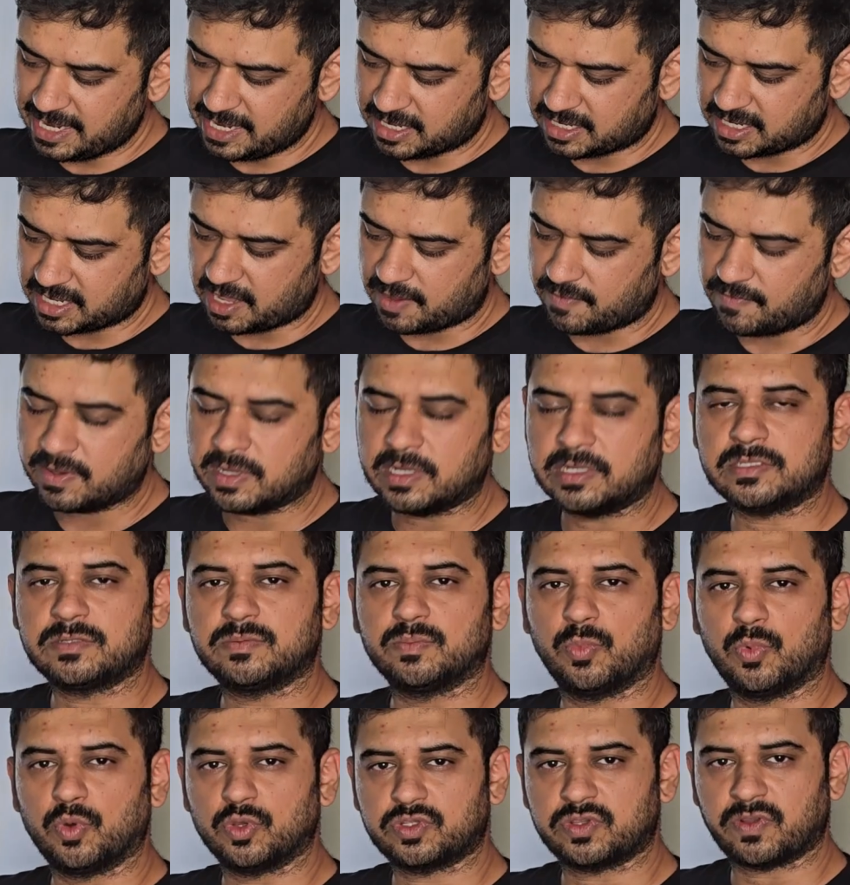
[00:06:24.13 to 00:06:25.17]
It covers
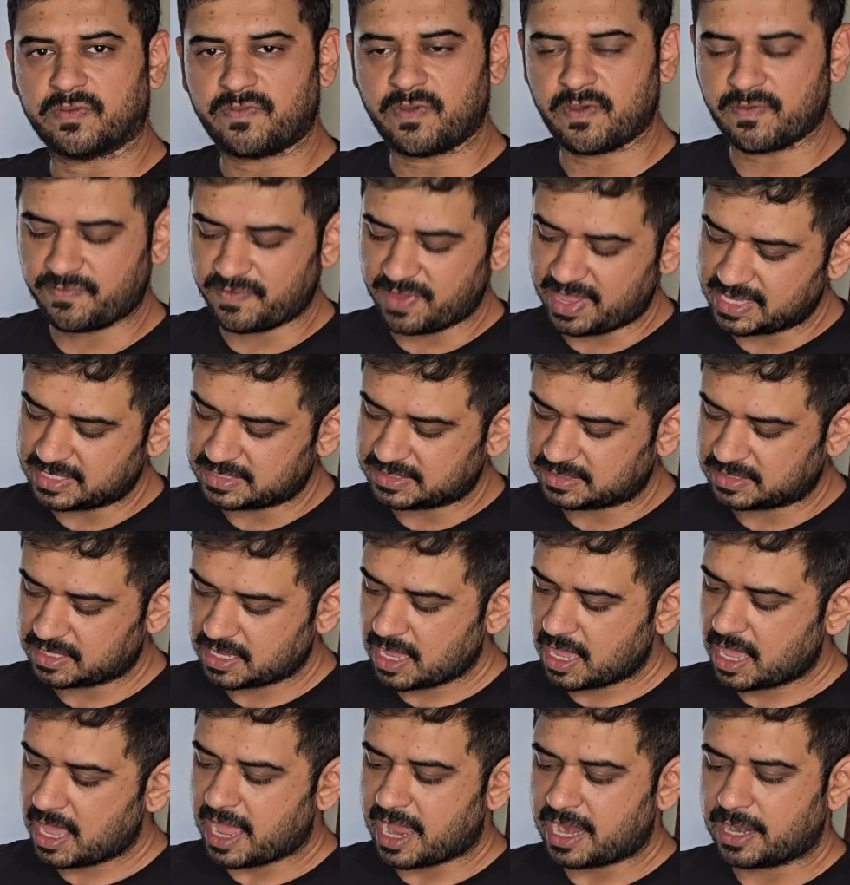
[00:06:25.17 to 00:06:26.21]
most of your face
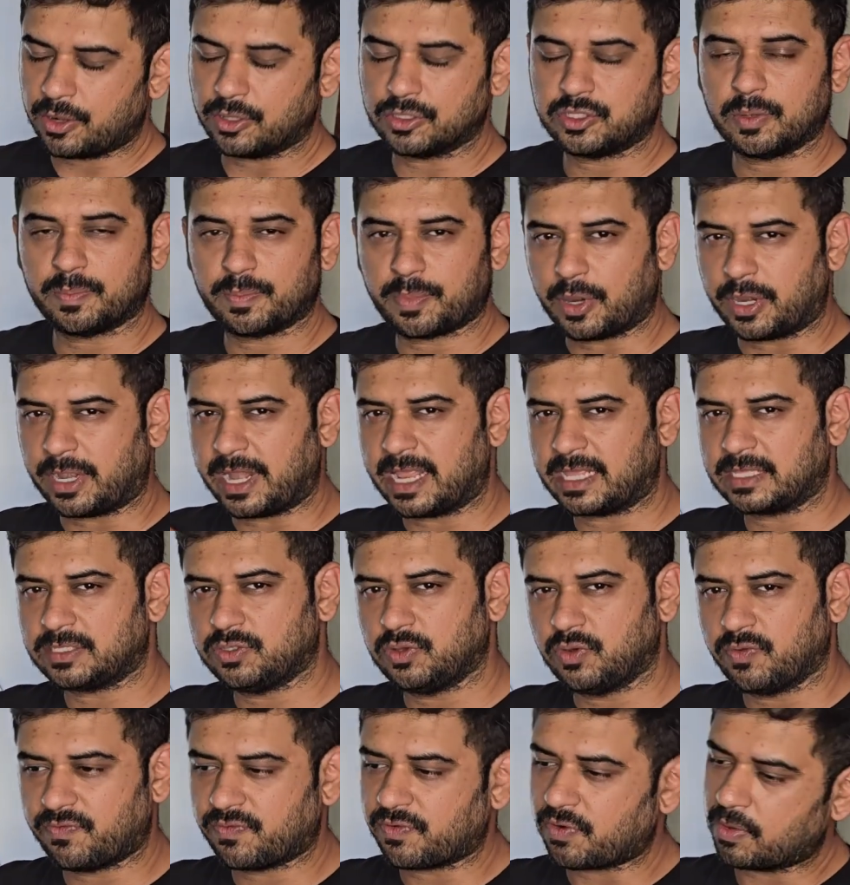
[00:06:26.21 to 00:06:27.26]
and also protects
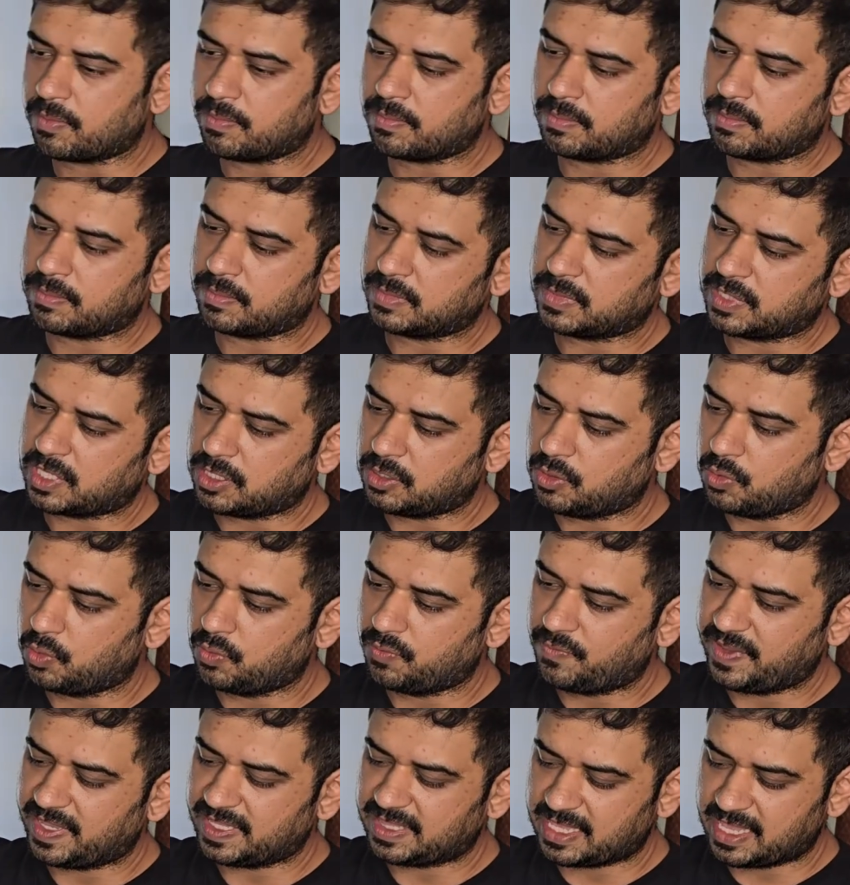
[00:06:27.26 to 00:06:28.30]
you from the
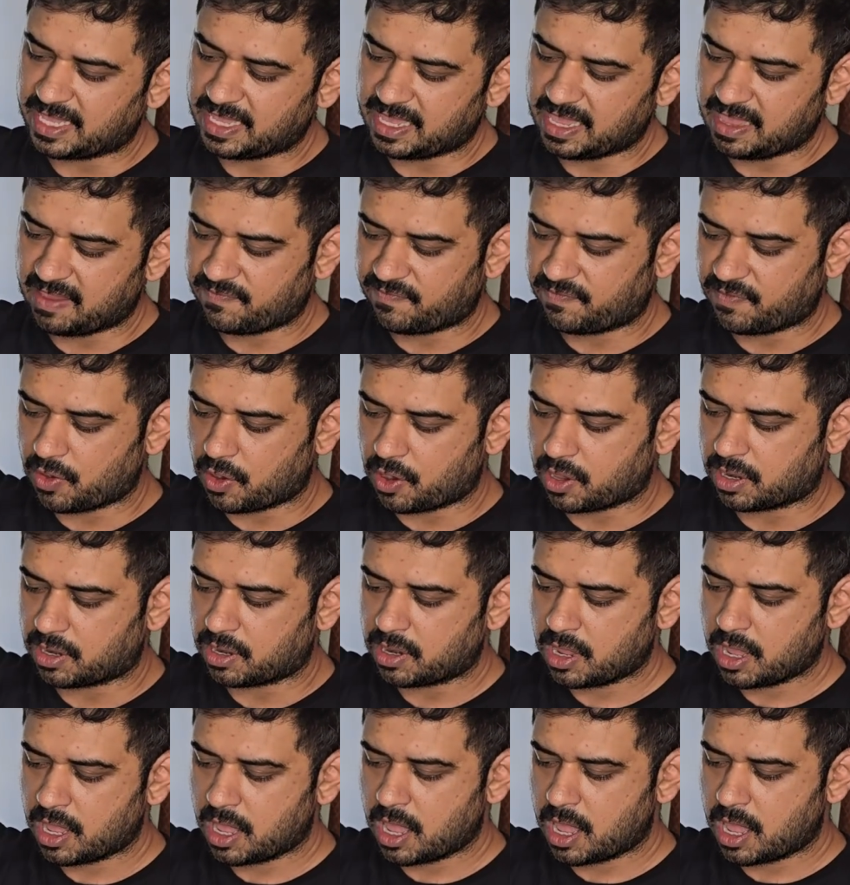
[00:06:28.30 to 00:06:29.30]
UV thing if your